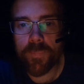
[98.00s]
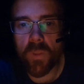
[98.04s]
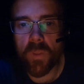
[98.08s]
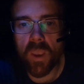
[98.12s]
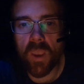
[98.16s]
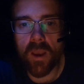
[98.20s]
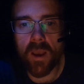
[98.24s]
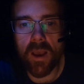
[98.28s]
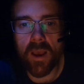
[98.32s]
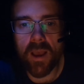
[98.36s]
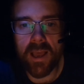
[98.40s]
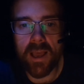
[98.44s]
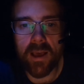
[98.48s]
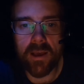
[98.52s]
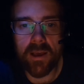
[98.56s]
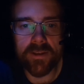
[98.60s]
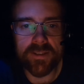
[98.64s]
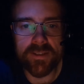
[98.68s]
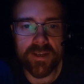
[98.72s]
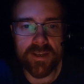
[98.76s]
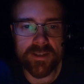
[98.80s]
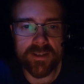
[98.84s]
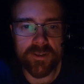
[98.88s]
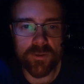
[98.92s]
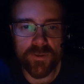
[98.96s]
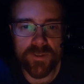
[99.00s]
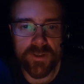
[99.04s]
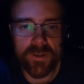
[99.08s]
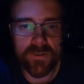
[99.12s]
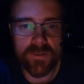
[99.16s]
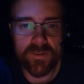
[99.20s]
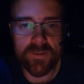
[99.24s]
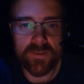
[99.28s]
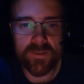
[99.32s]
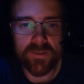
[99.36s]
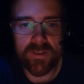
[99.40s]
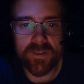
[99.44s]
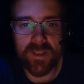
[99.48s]
And I'd also
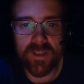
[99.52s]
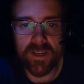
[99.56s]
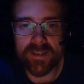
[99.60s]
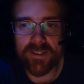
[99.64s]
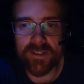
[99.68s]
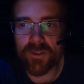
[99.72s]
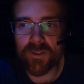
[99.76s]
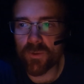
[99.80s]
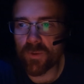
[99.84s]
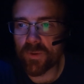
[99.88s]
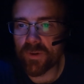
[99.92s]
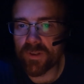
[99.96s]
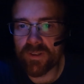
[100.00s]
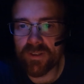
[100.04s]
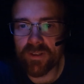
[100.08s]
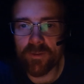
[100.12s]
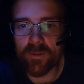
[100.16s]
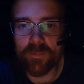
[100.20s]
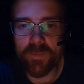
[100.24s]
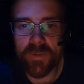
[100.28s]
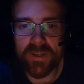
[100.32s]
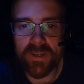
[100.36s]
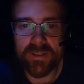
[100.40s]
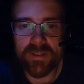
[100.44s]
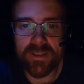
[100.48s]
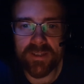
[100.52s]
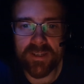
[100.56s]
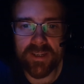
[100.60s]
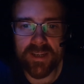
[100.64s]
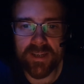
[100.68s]
like to talk a little bit